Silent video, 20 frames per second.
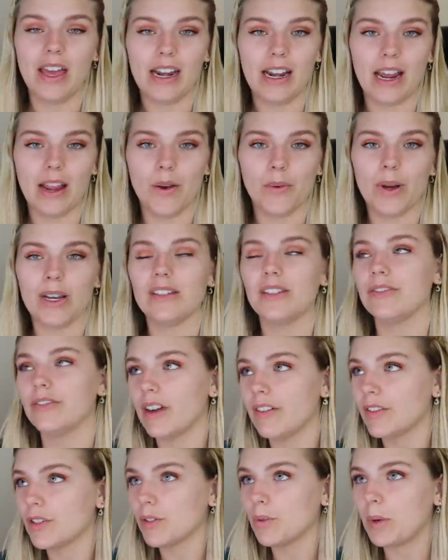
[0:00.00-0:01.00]
then I went to
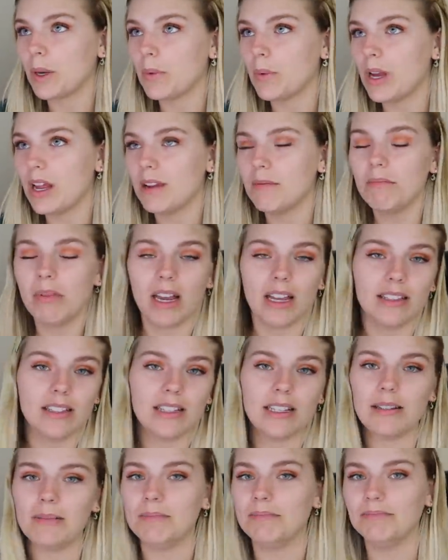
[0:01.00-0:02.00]
Forever 21, bought
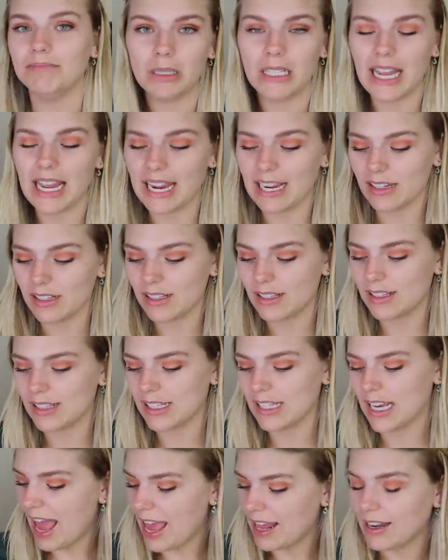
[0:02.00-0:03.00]
some
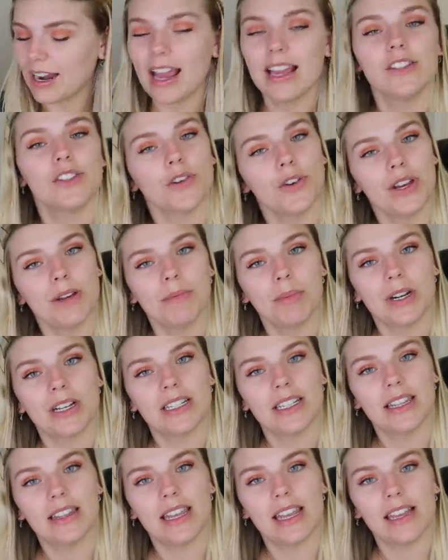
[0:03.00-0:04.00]
blanks, and I screen
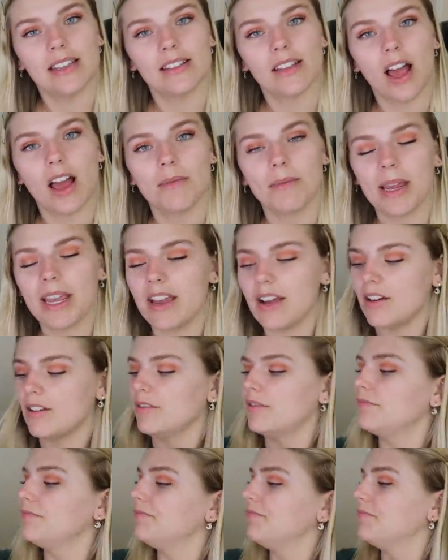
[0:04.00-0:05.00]
printed these on my own.